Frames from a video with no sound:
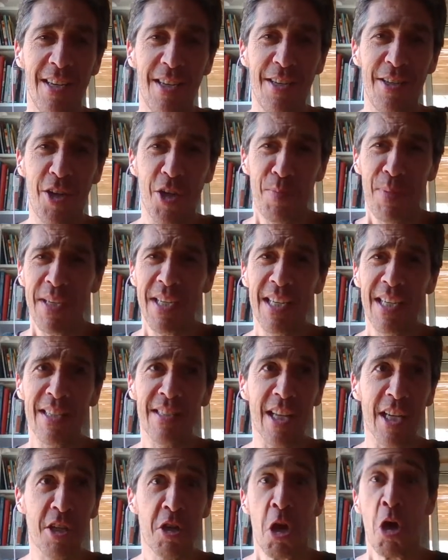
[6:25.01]
Not because
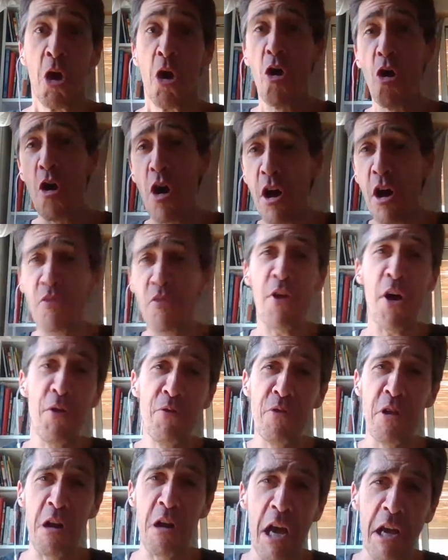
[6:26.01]
like, oh, I
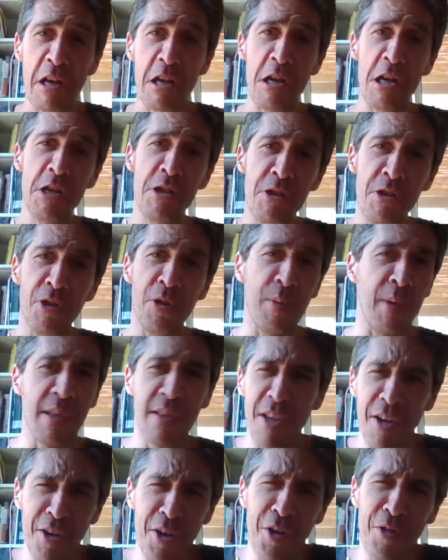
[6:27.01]
found the light, listen to me.
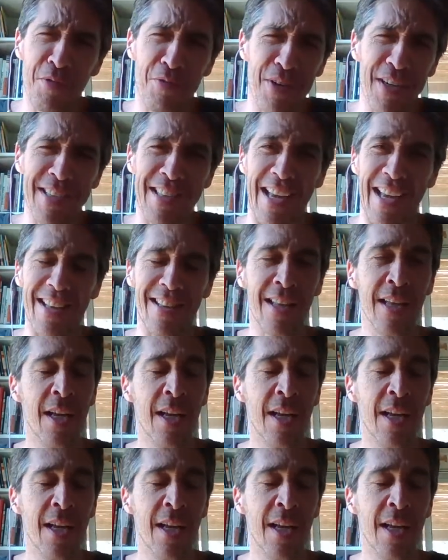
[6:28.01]
No, no, fuck that.